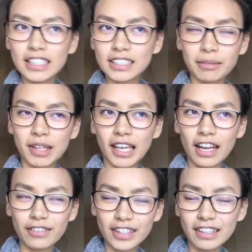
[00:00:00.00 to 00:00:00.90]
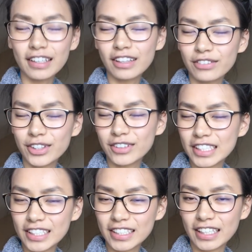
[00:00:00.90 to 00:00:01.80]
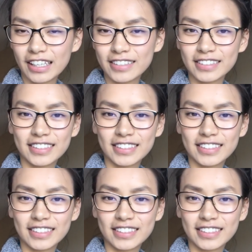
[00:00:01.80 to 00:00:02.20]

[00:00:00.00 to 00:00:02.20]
something out of it and I feel really good now.